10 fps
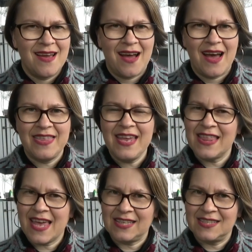I think
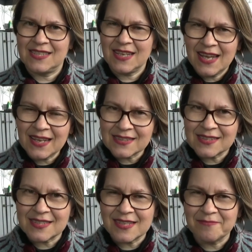that's
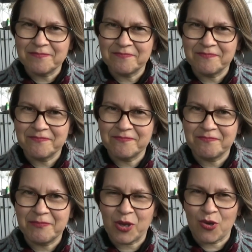it,
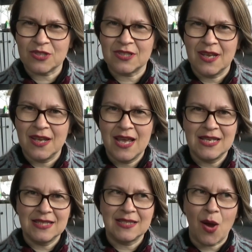because
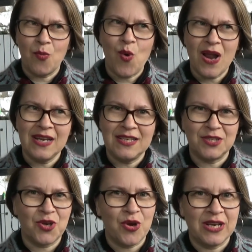someone is
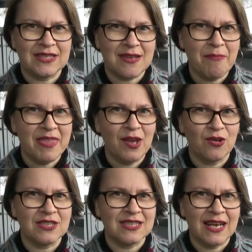turning something
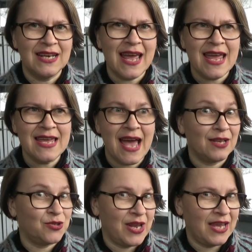on Sunday
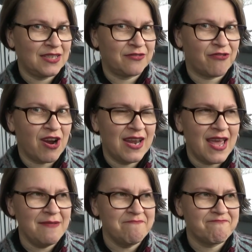and today is
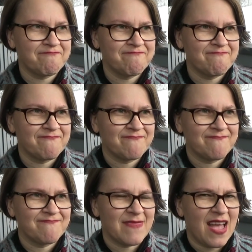Friday.
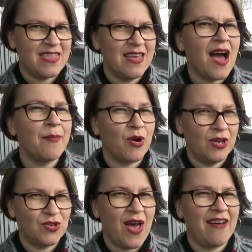I think I'm
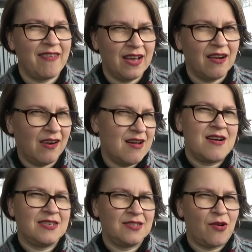going to have a
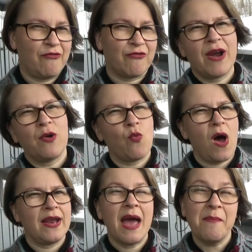glass of red
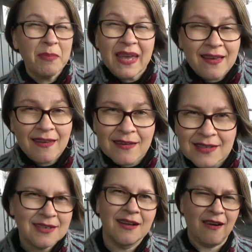wine, a big
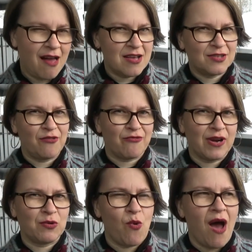glass of
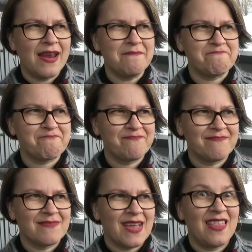red
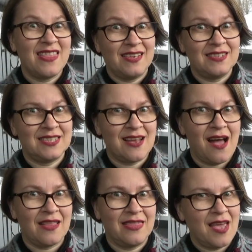wine, and then
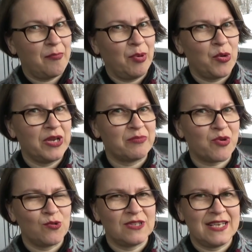start the uploading
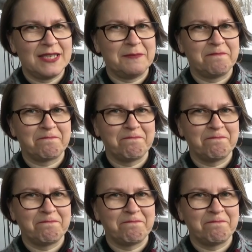process.